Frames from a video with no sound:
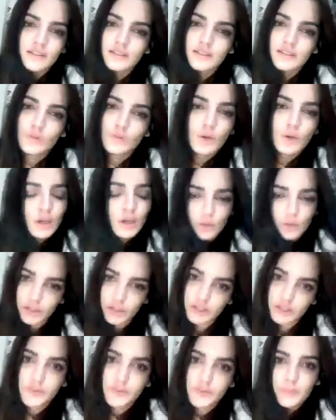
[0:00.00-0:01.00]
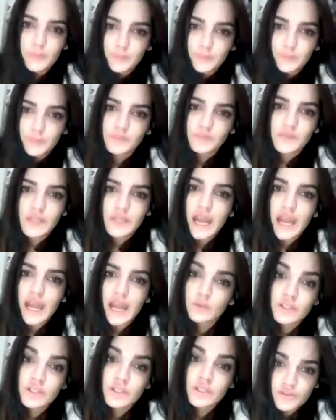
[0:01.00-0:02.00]
were good. I was
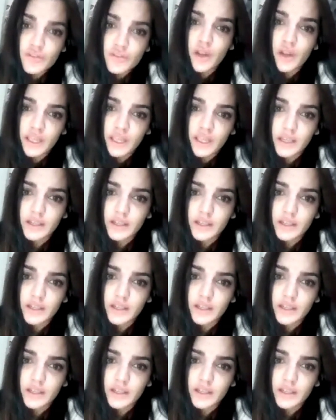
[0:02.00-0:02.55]
enjoying it.